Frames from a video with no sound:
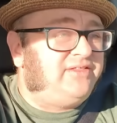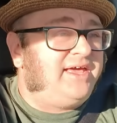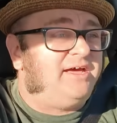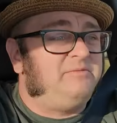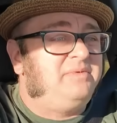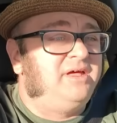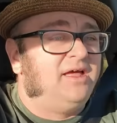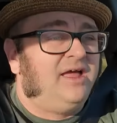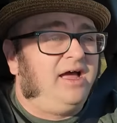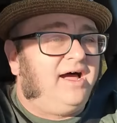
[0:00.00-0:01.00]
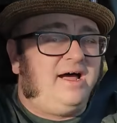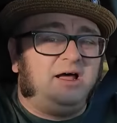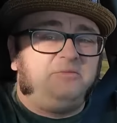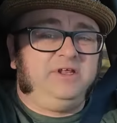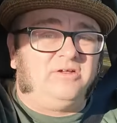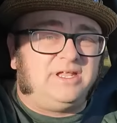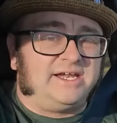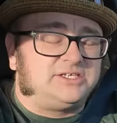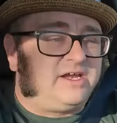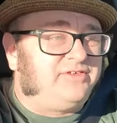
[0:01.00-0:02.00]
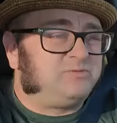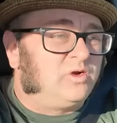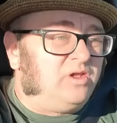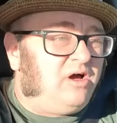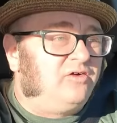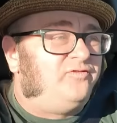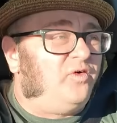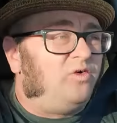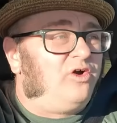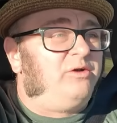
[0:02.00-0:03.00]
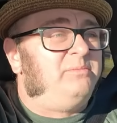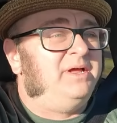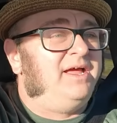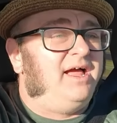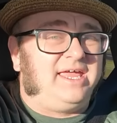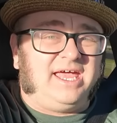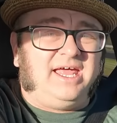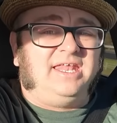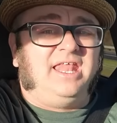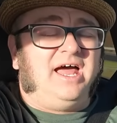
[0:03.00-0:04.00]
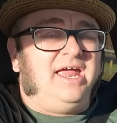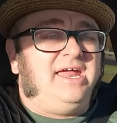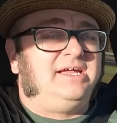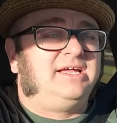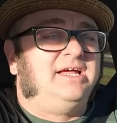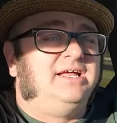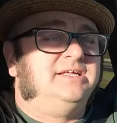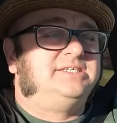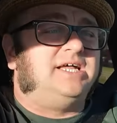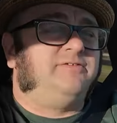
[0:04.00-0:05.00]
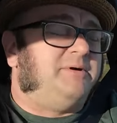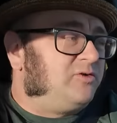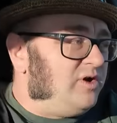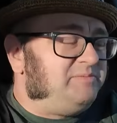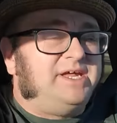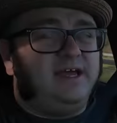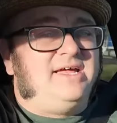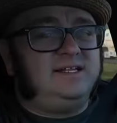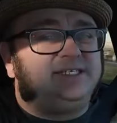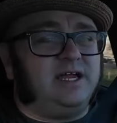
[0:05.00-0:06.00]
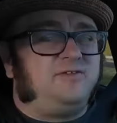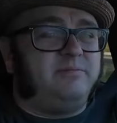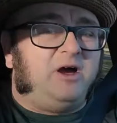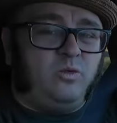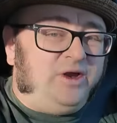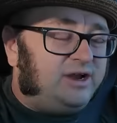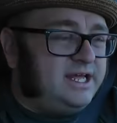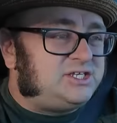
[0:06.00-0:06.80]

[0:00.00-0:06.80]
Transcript: to them. Um, you know, a lot of stuff that's more long form. Again, like stuff about cryptids, stuff about weird